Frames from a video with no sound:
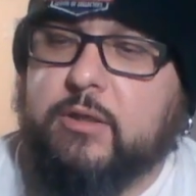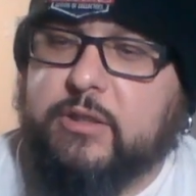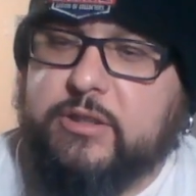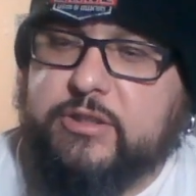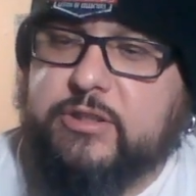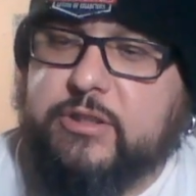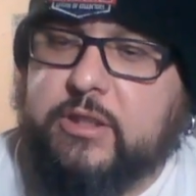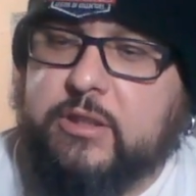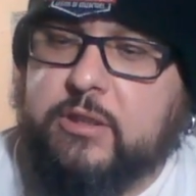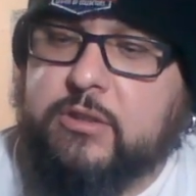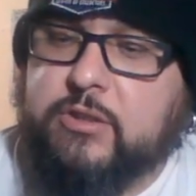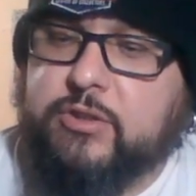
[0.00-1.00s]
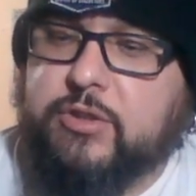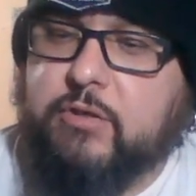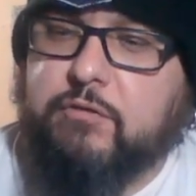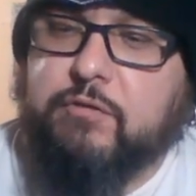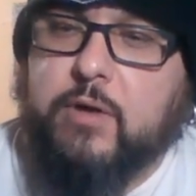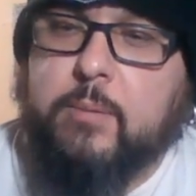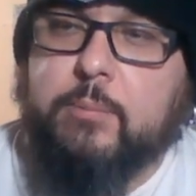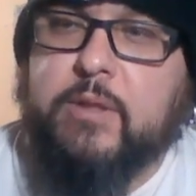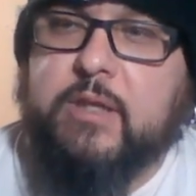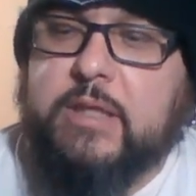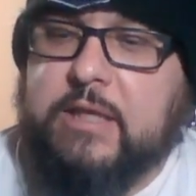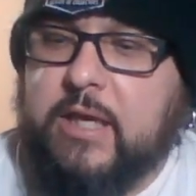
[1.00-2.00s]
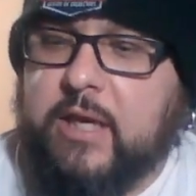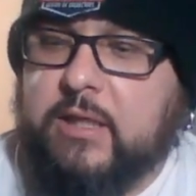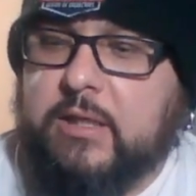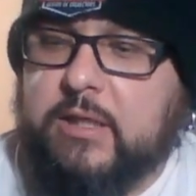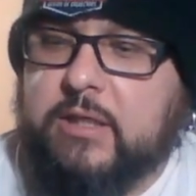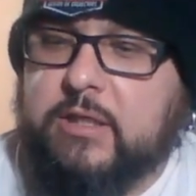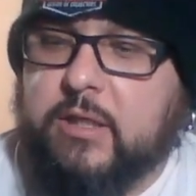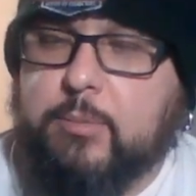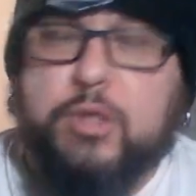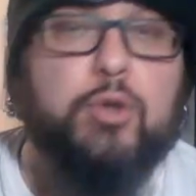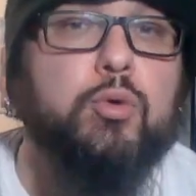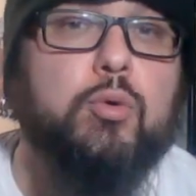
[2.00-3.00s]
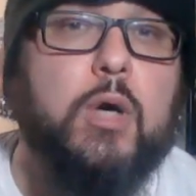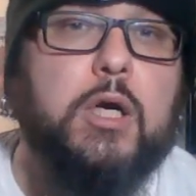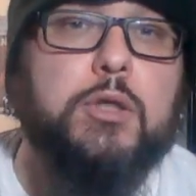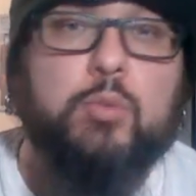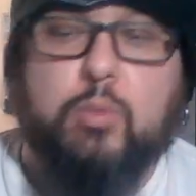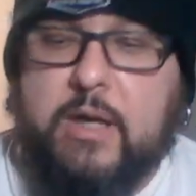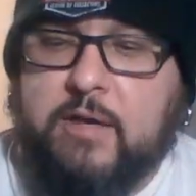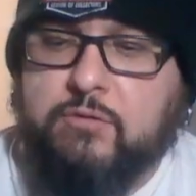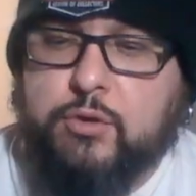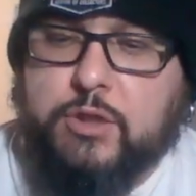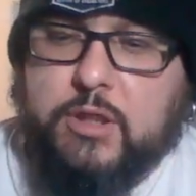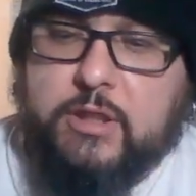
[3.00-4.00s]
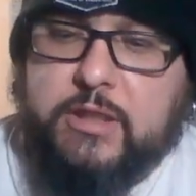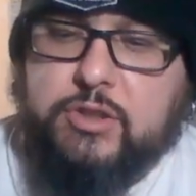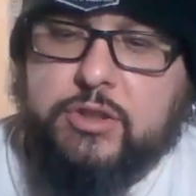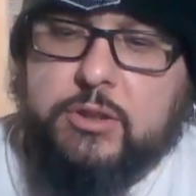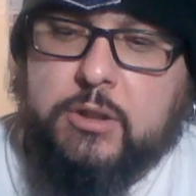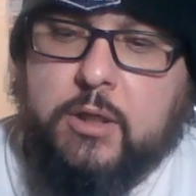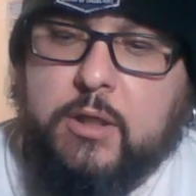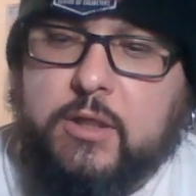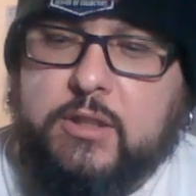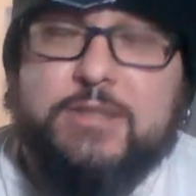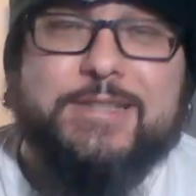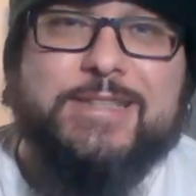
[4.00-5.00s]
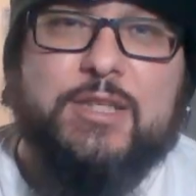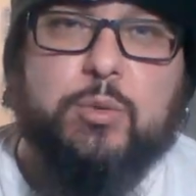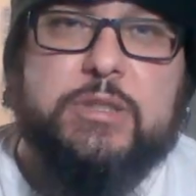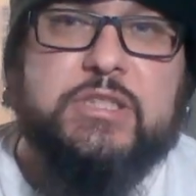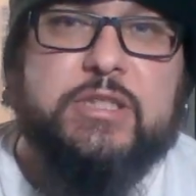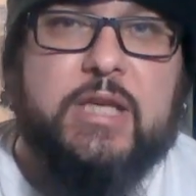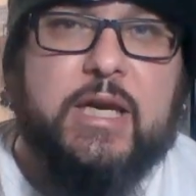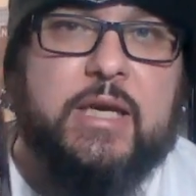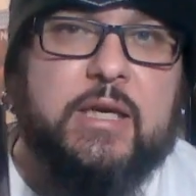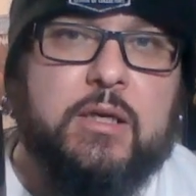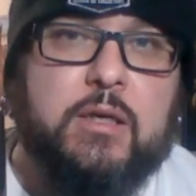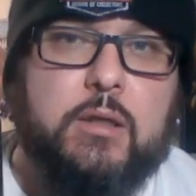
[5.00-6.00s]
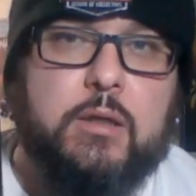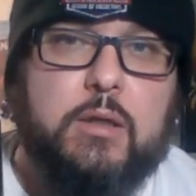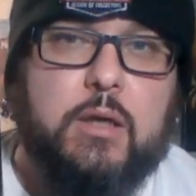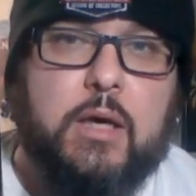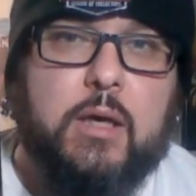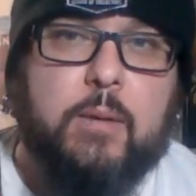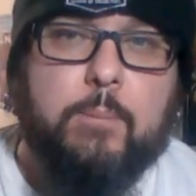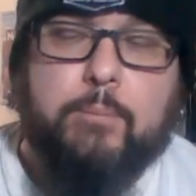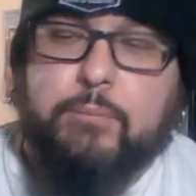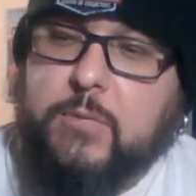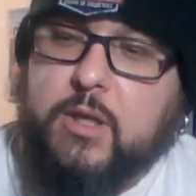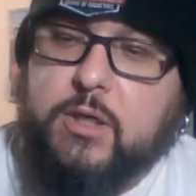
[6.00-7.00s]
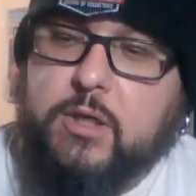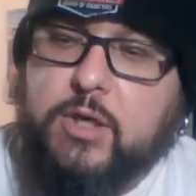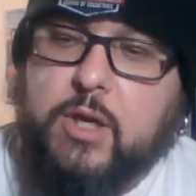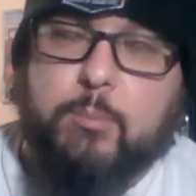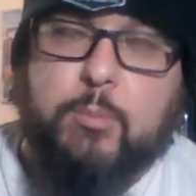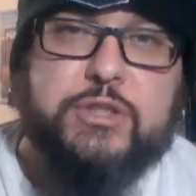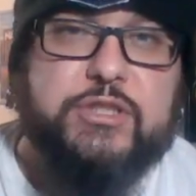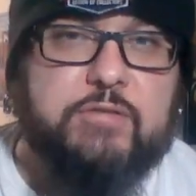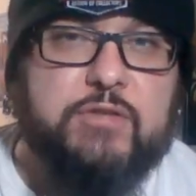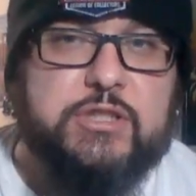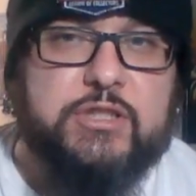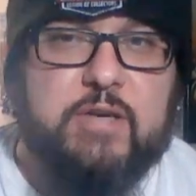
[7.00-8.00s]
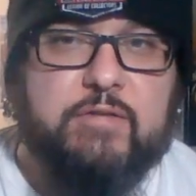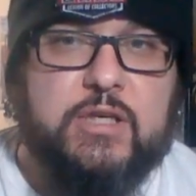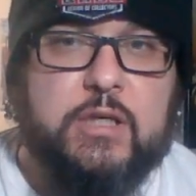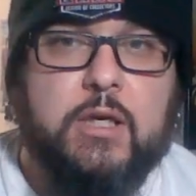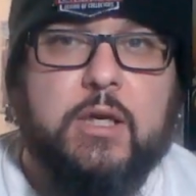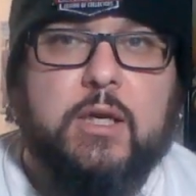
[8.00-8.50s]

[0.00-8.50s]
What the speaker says: This is from the AEW Unrivaled Collection, Series 9, number 77.